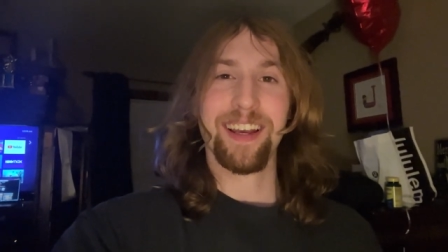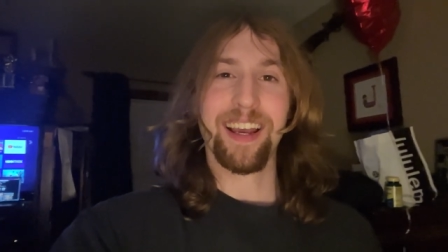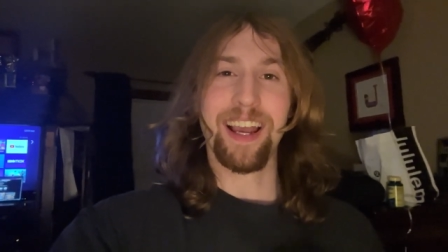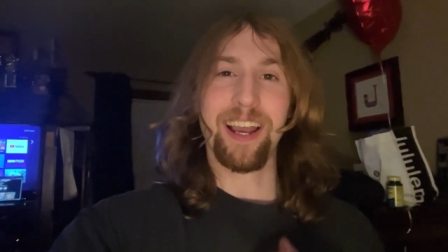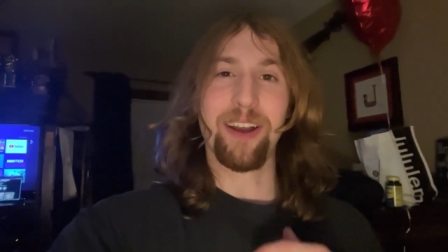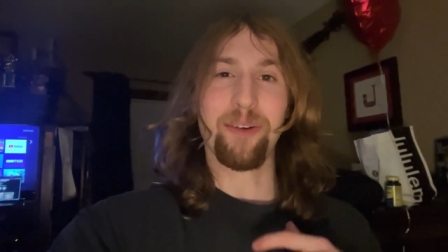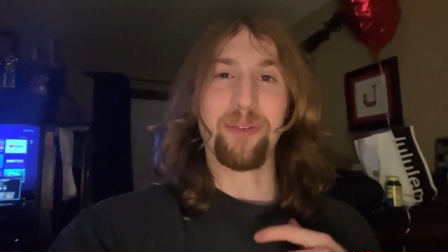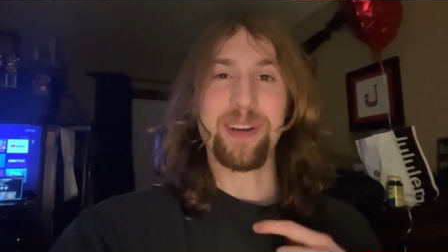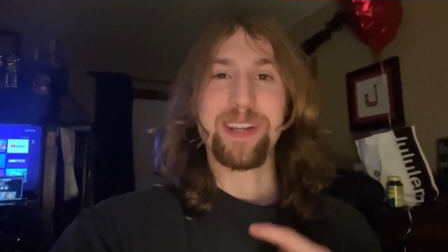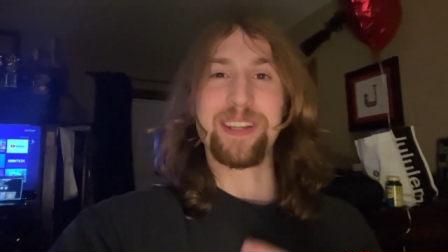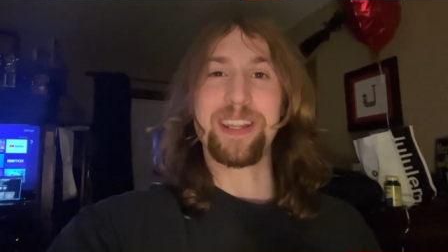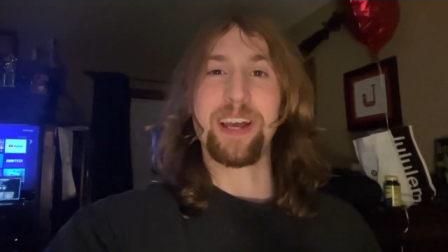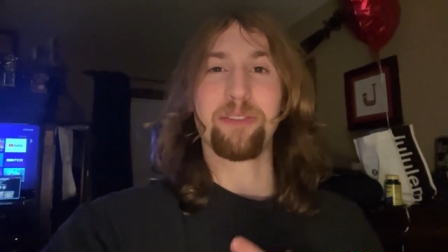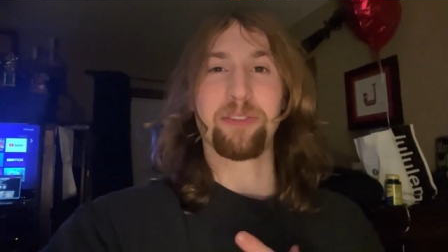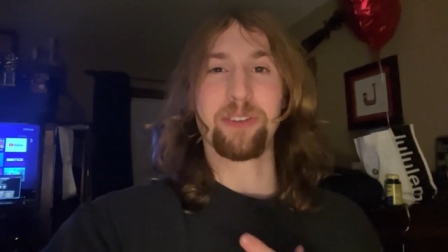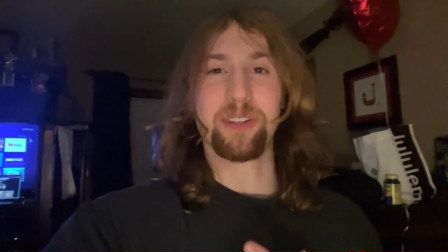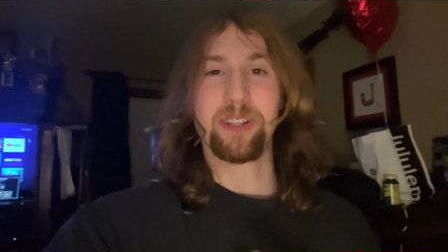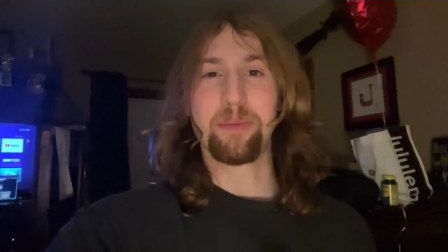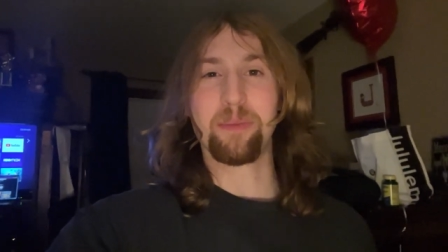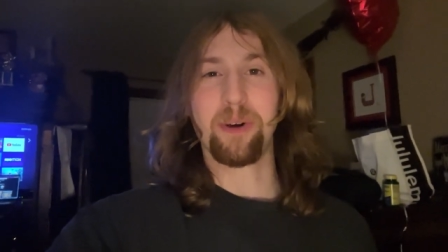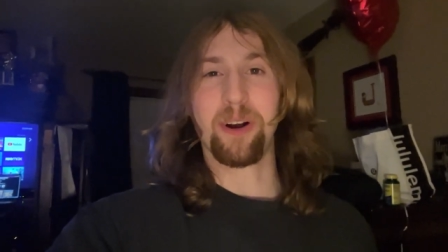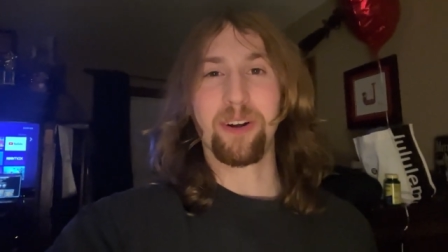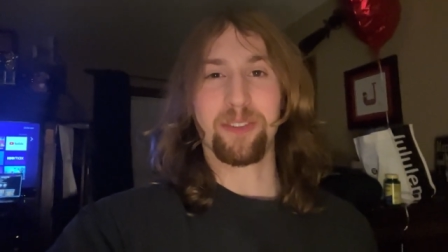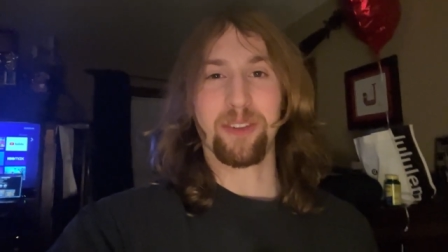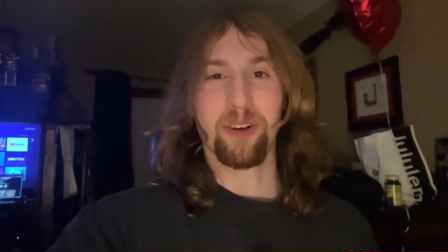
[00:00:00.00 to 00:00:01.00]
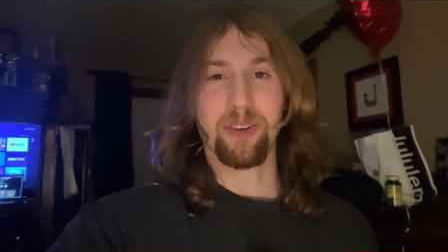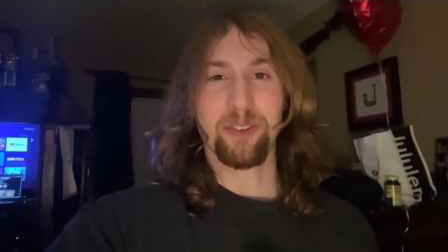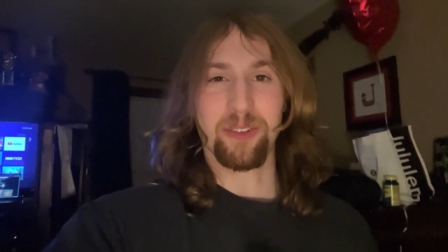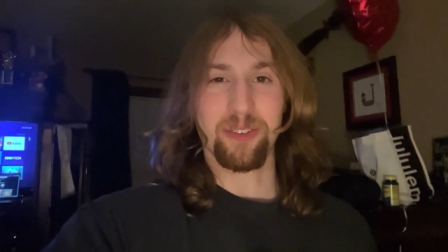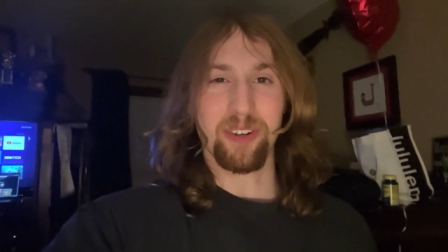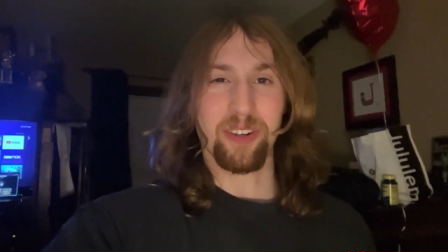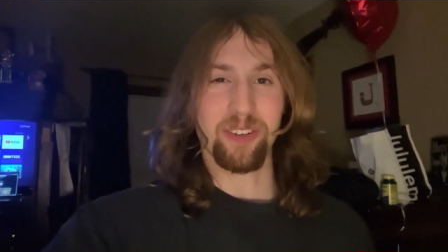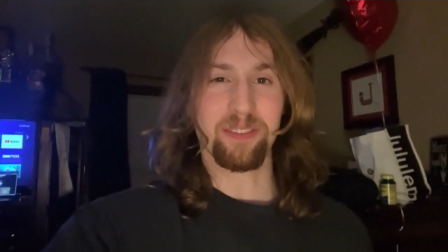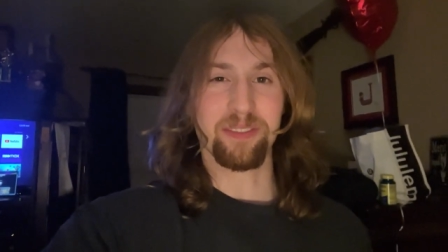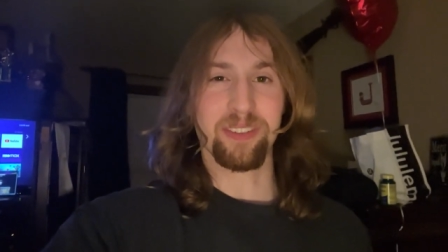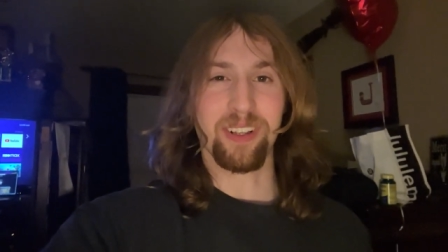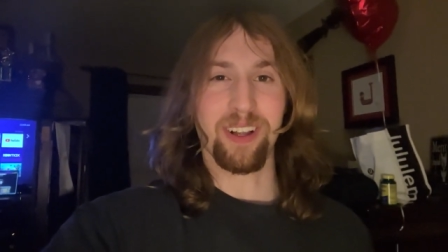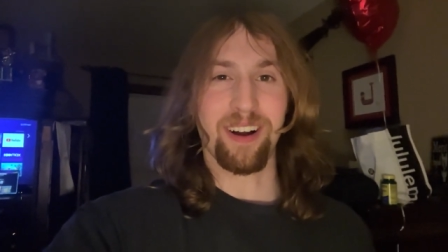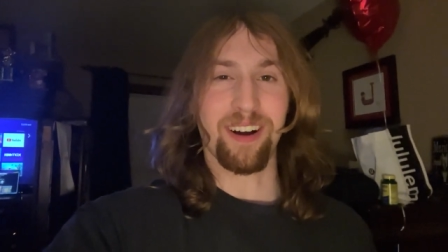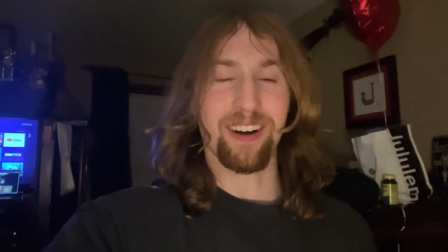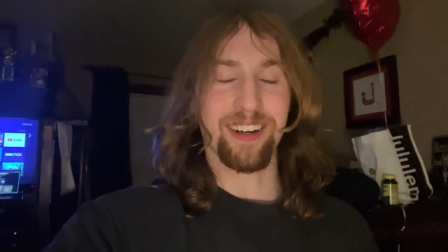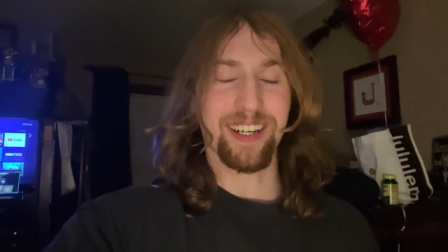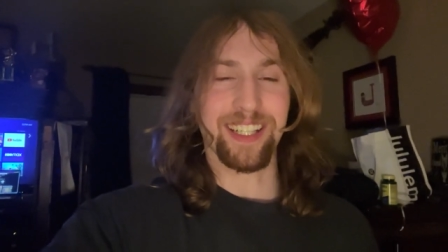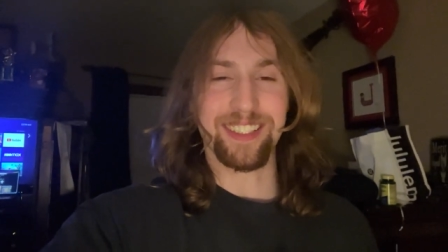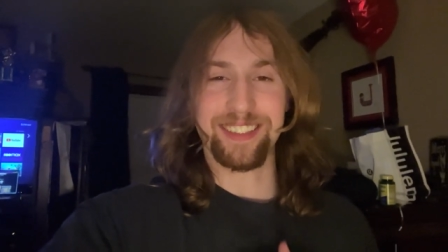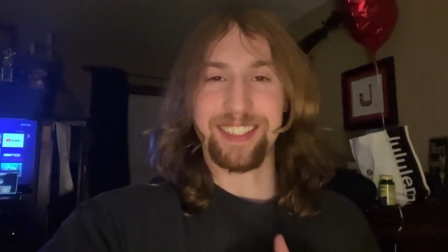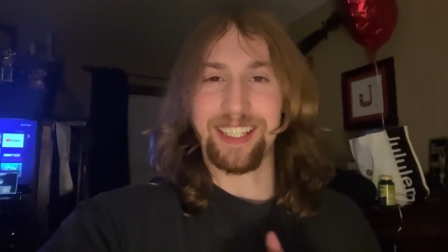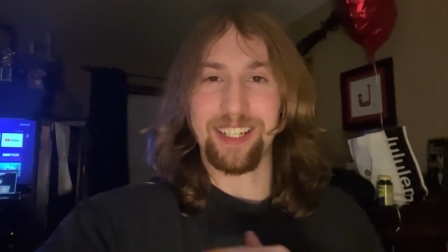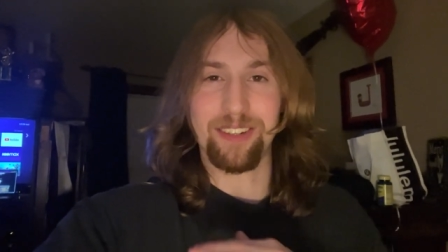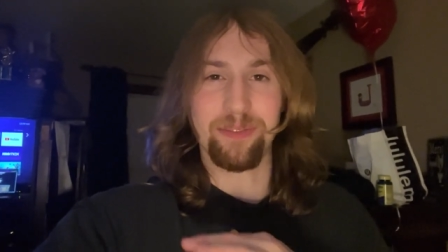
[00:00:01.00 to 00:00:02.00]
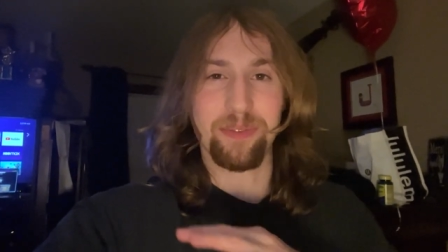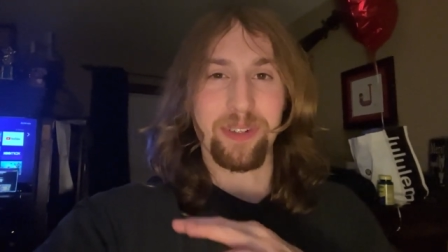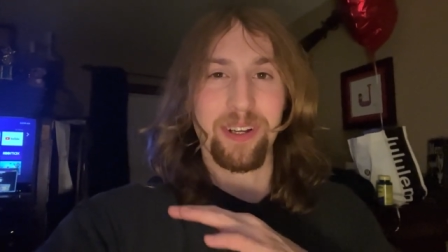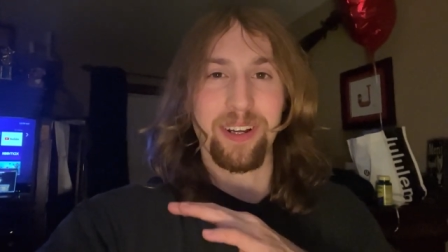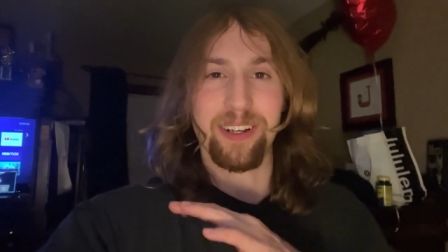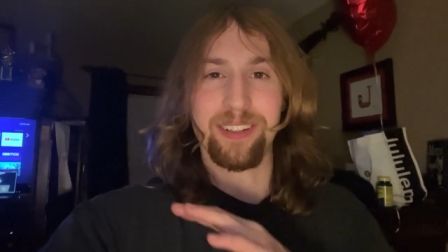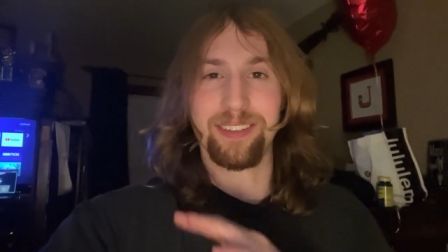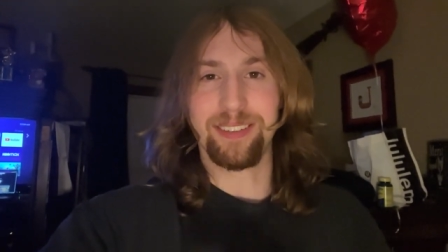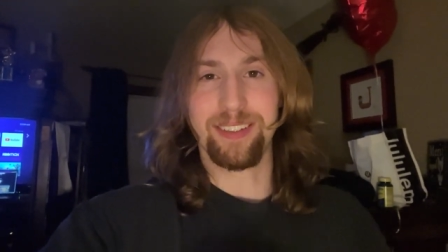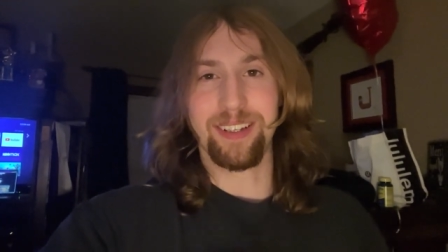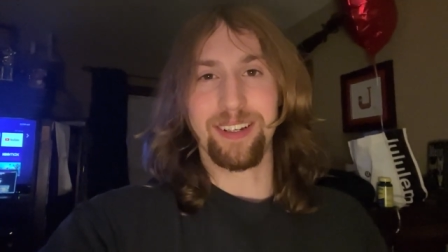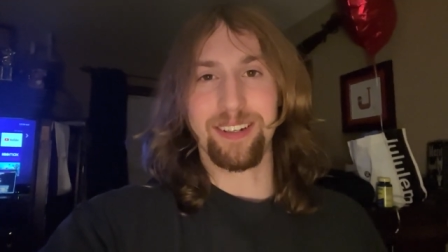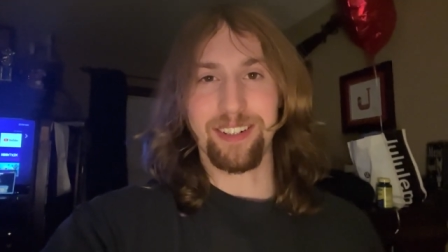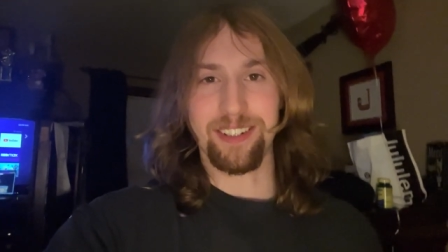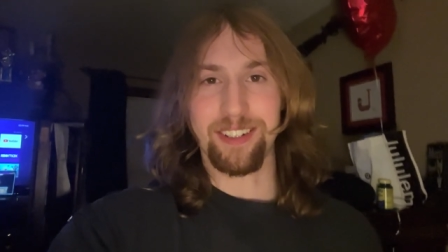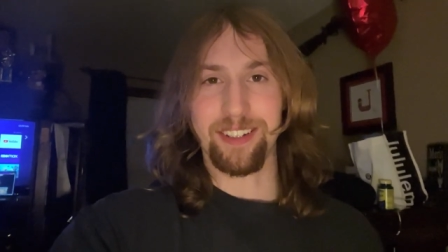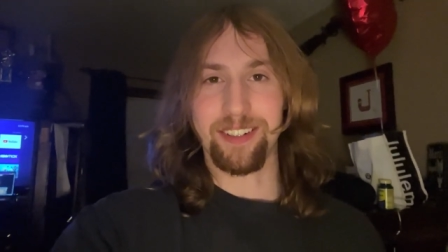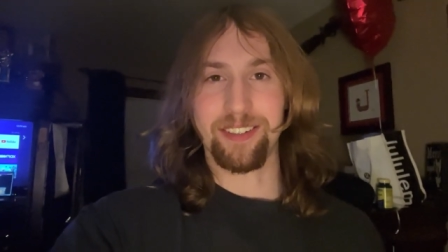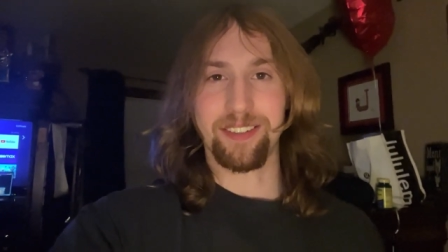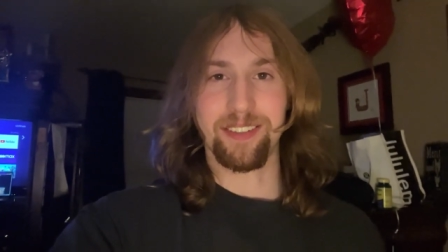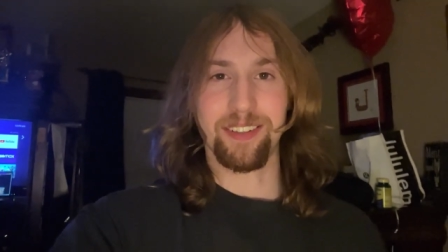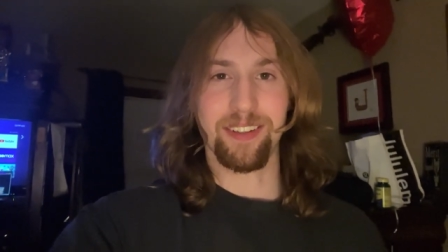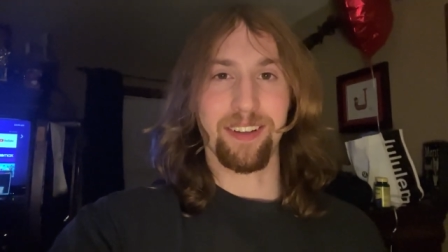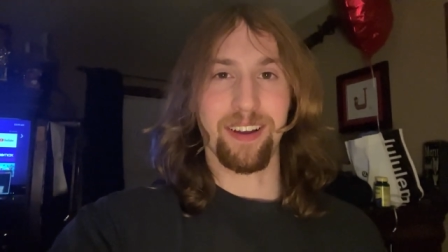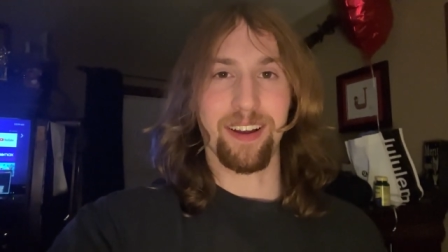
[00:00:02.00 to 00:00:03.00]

And we could definitely debunk those in another vlog. I think it'd be hilarious to,